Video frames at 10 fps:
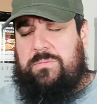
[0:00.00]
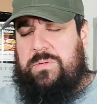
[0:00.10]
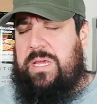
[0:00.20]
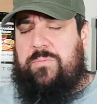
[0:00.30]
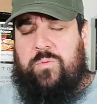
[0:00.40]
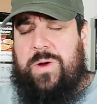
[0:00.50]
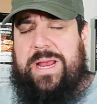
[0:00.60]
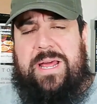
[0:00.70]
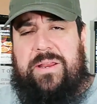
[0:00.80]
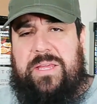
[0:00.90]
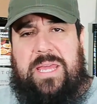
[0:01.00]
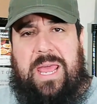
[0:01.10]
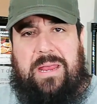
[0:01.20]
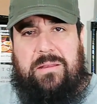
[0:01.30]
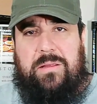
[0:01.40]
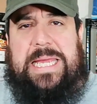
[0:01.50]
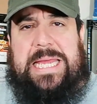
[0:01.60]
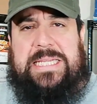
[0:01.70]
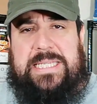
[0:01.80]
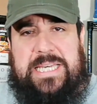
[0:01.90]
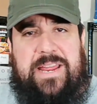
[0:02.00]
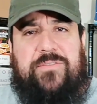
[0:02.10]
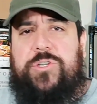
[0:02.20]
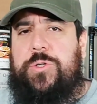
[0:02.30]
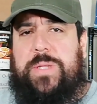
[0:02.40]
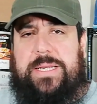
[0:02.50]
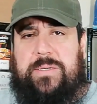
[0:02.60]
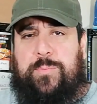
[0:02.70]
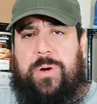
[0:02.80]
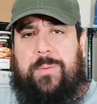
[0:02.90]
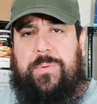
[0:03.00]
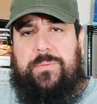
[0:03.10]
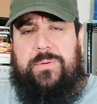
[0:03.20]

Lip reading: get right out of the gate. It's never too late to prep.